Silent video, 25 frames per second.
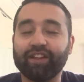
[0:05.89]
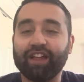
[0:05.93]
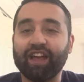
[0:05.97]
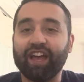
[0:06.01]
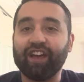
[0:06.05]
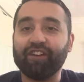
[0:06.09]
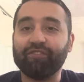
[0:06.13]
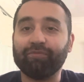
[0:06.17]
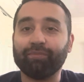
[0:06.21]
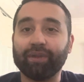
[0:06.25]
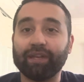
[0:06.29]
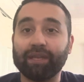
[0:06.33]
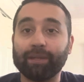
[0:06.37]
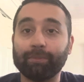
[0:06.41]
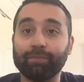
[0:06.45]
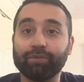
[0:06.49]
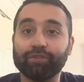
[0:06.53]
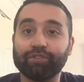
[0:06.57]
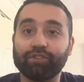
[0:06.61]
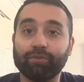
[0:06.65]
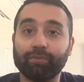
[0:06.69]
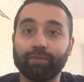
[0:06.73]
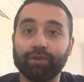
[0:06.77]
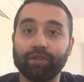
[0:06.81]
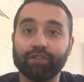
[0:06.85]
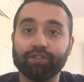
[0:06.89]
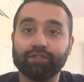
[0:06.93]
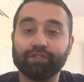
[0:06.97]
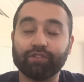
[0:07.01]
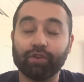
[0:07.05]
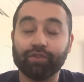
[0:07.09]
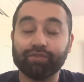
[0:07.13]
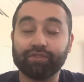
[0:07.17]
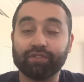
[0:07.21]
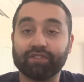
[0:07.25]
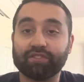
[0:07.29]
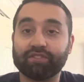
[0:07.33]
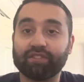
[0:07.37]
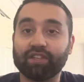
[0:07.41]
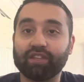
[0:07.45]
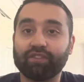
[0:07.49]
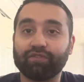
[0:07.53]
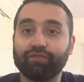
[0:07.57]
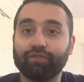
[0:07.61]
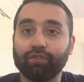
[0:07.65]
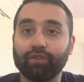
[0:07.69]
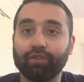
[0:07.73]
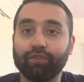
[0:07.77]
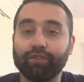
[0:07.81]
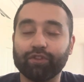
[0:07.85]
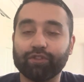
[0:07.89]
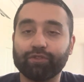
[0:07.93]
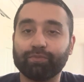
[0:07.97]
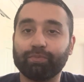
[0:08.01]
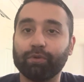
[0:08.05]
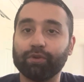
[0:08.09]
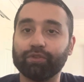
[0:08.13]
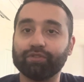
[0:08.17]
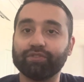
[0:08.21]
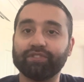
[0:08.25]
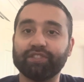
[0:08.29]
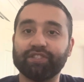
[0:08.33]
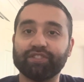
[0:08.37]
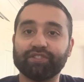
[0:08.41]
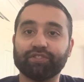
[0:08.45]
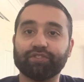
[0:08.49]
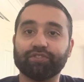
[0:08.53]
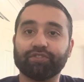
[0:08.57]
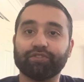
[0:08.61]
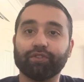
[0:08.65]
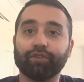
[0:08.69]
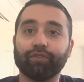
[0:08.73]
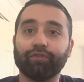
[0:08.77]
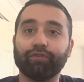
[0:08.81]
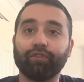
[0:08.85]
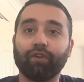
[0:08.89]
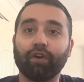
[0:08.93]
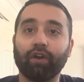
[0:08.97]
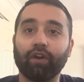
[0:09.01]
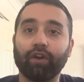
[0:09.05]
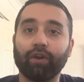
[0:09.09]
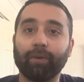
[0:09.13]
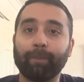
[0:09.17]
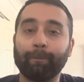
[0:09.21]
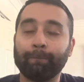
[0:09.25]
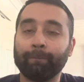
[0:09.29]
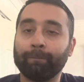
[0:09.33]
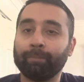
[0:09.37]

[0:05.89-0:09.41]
have been able to be so successful this postseason so far.